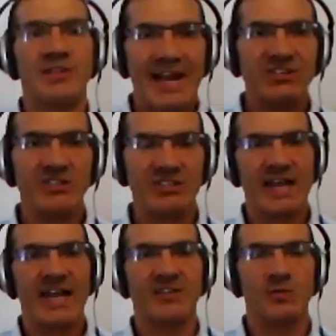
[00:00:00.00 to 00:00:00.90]
And it actually
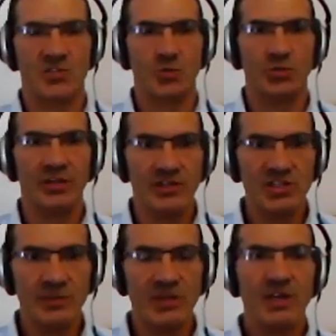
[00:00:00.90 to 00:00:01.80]
starts with school
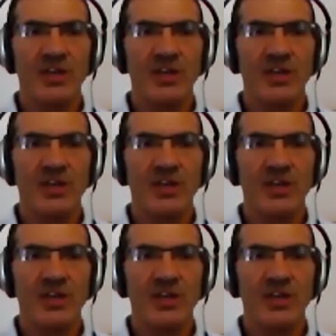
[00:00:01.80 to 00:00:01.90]
leadership,